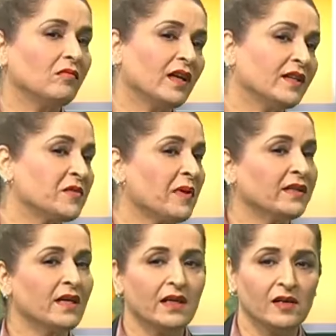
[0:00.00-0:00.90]
they are
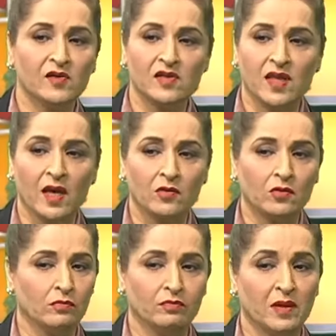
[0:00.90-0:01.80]
expecting an ultrasound
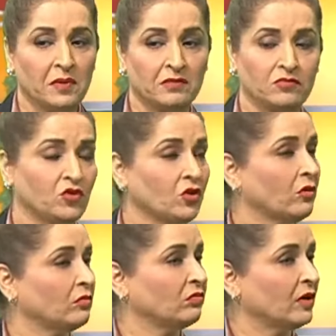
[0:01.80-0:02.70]
to maybe show